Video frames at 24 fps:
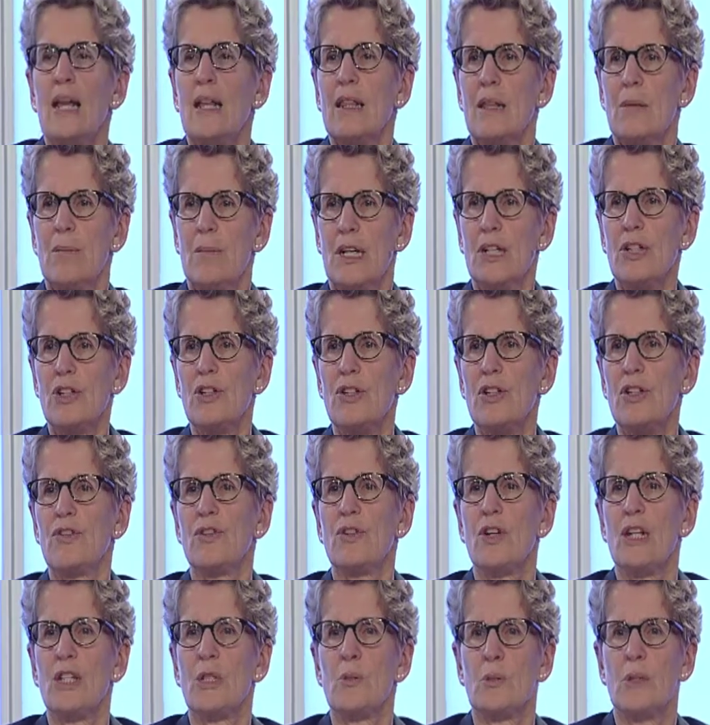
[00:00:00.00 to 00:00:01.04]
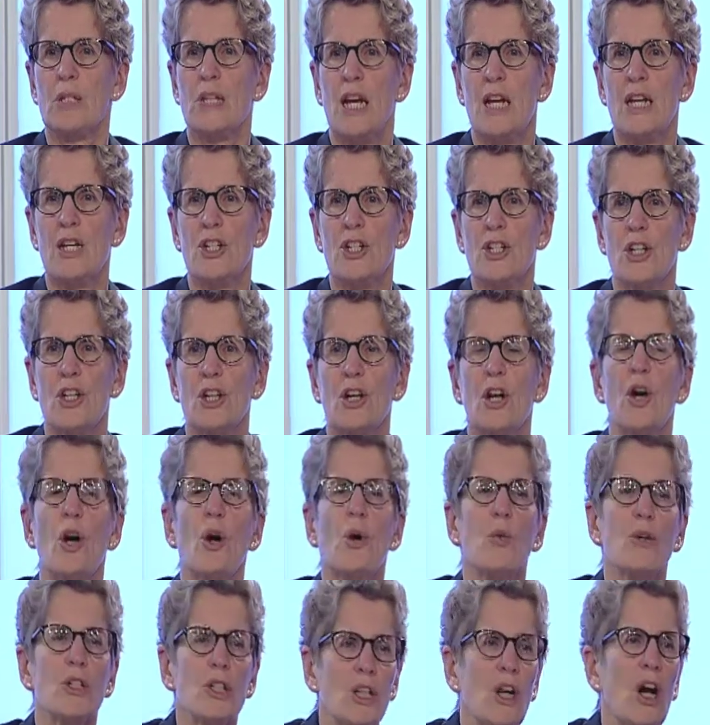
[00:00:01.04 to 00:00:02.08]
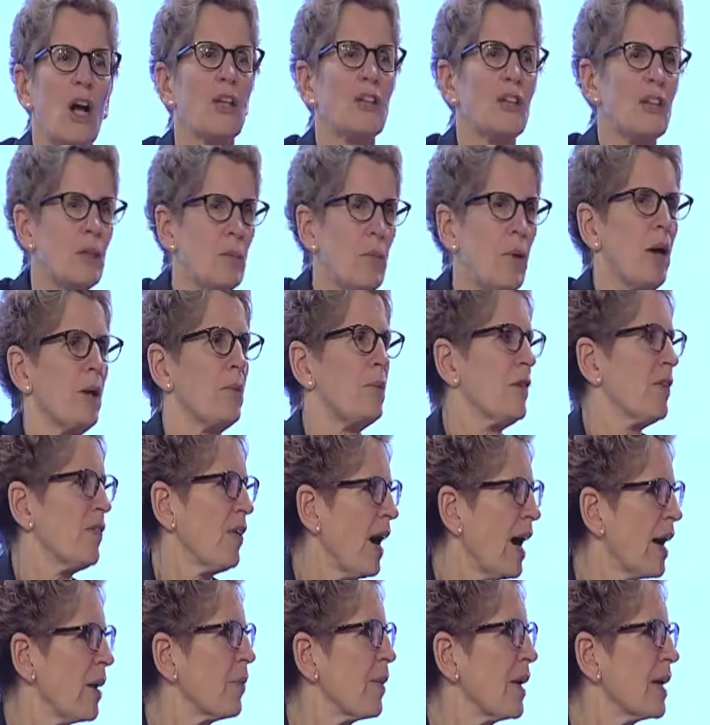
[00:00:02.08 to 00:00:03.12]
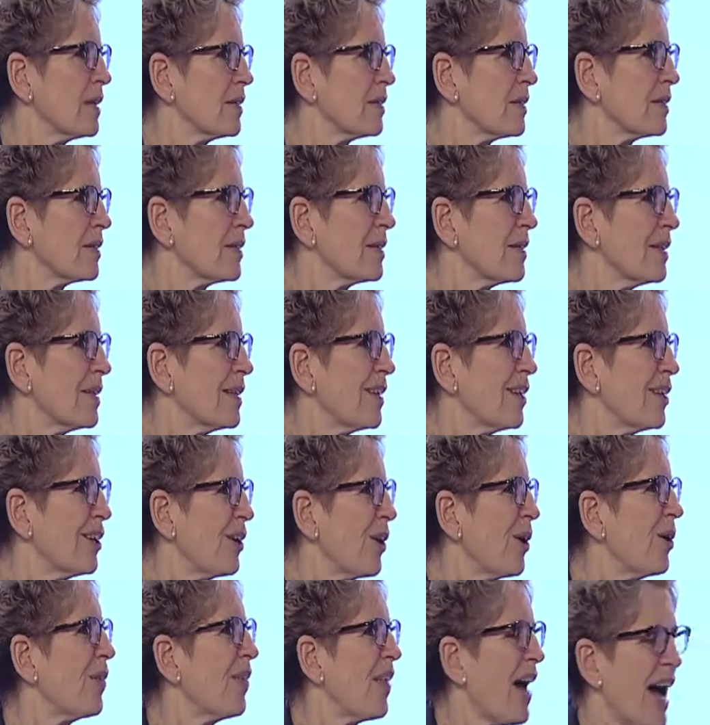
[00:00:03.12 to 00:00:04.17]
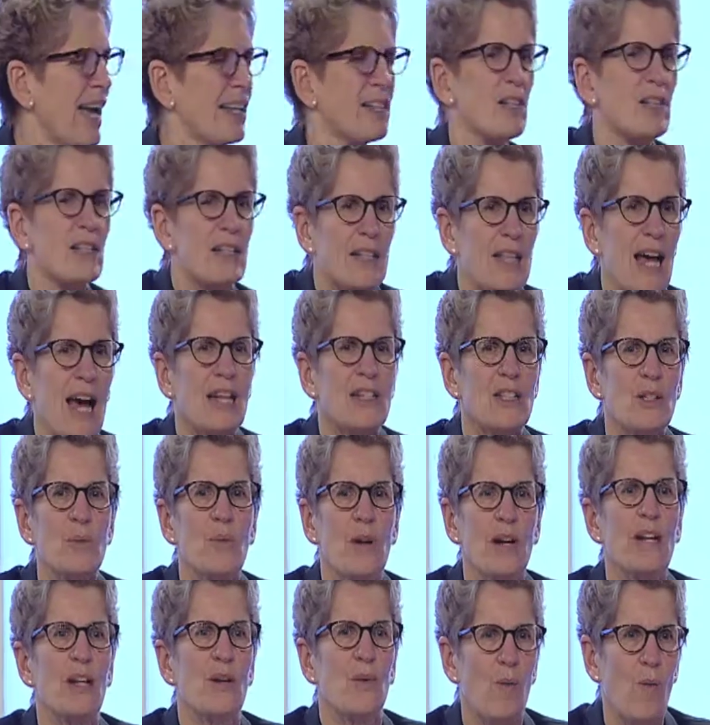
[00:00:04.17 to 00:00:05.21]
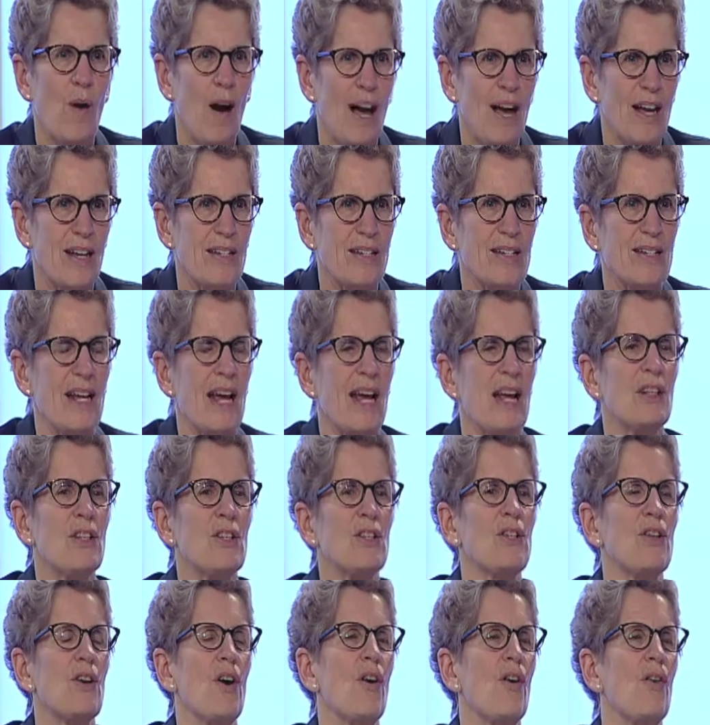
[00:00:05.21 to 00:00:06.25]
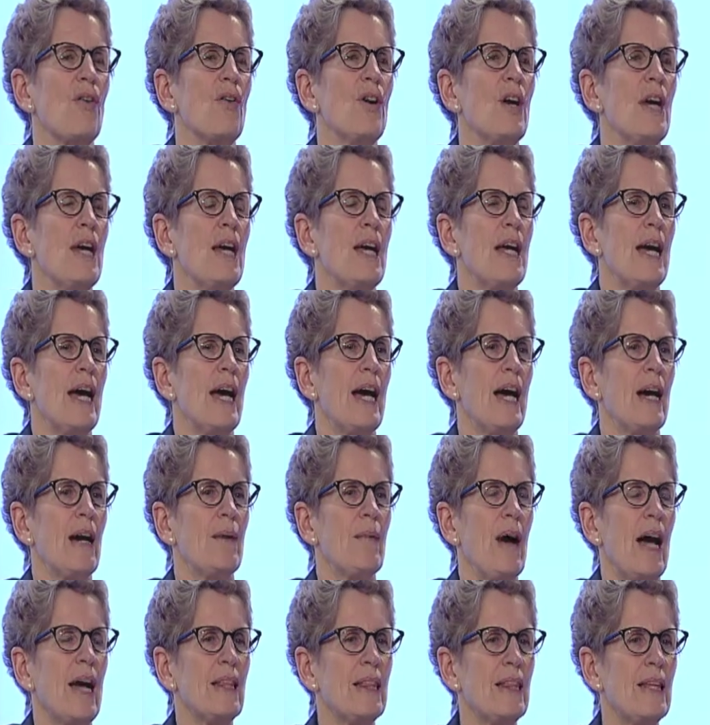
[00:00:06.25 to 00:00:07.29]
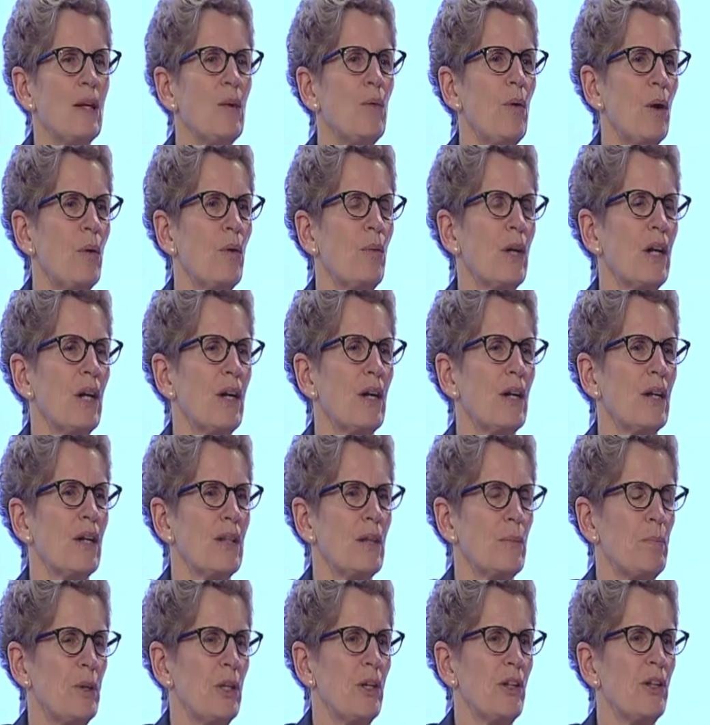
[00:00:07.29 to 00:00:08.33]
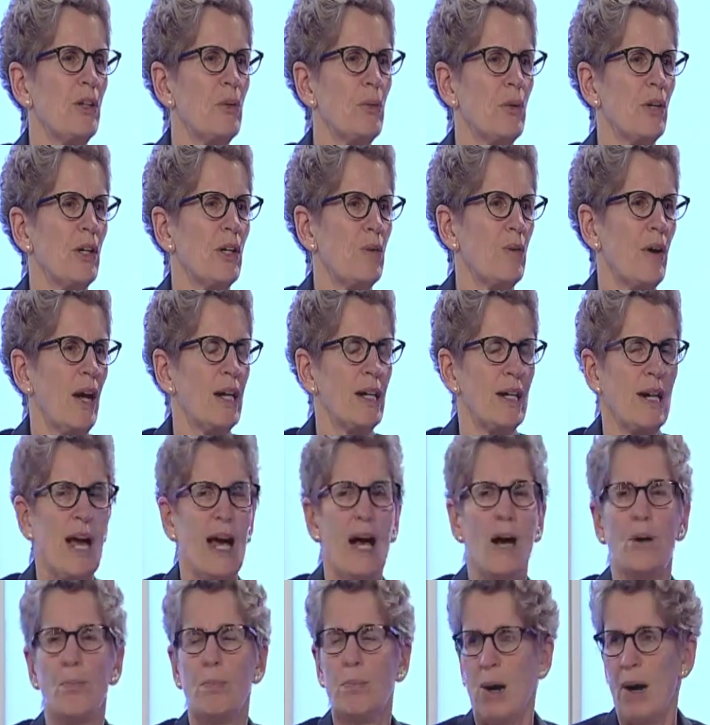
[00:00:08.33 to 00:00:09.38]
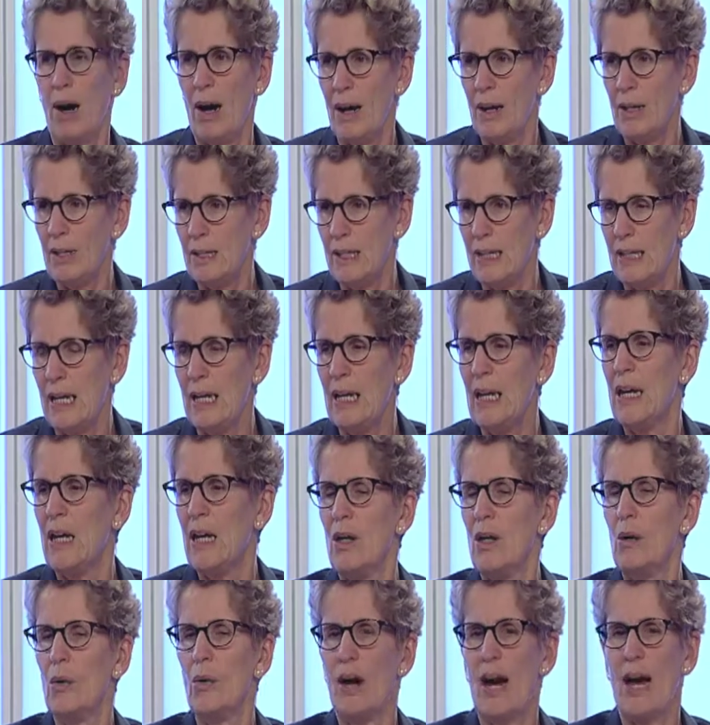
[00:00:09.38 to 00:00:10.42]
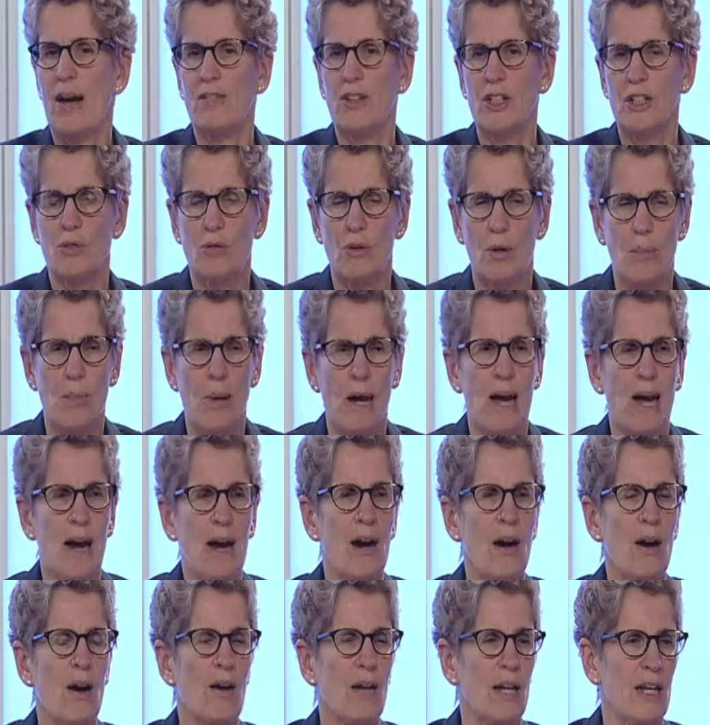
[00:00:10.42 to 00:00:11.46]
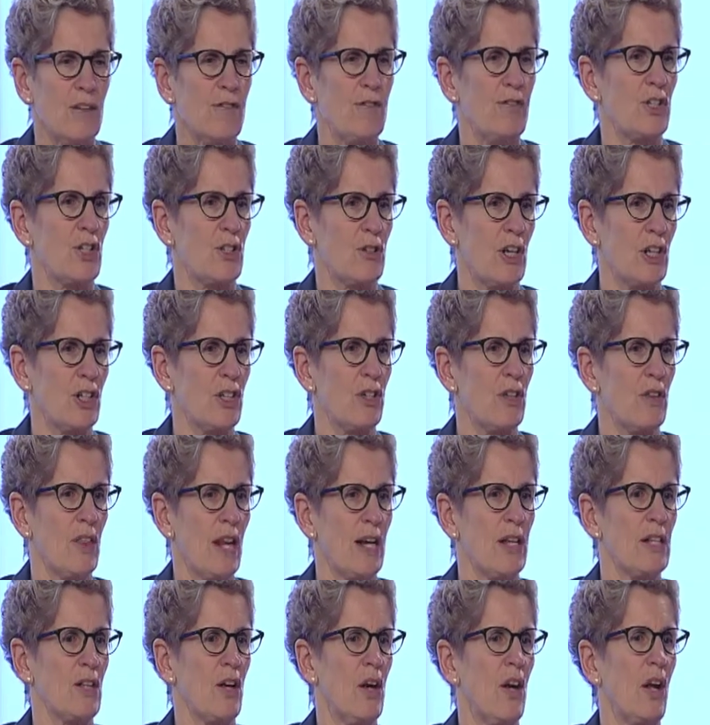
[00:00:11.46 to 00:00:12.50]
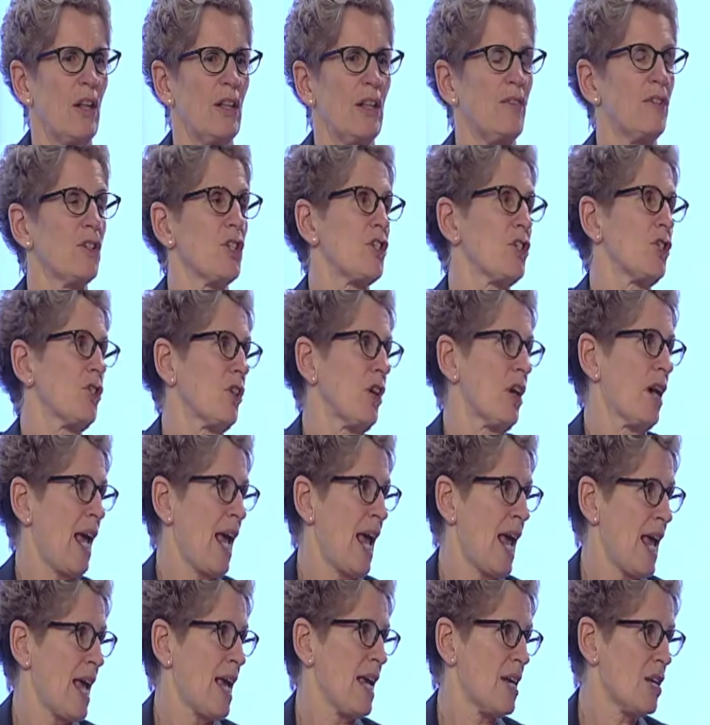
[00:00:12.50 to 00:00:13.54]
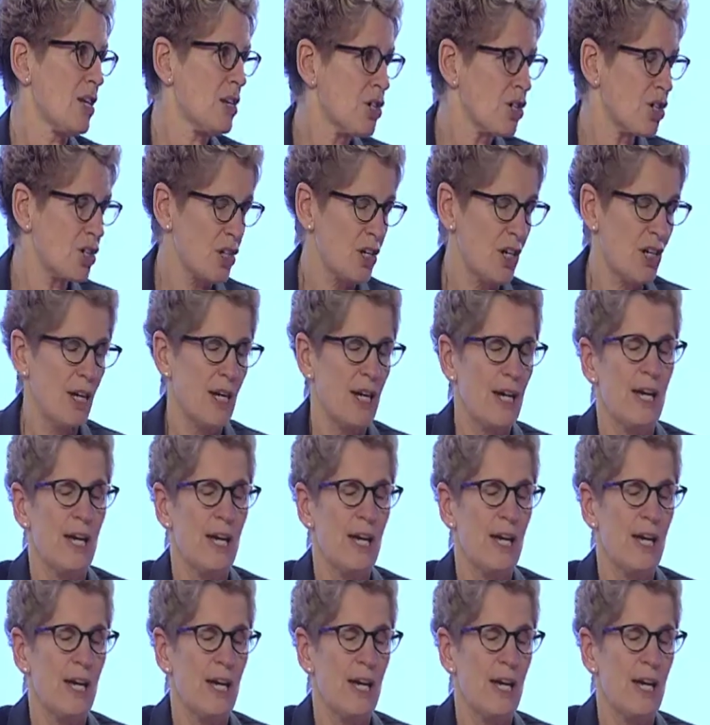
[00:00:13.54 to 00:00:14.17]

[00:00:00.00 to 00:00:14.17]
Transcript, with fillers: The Ministry of Transportation was called the Department of Highways. You know, that's, that's what it was. And so um, I think what we're, the period we're in right now, partly we're having to repair infrastructure that is all of a certain age.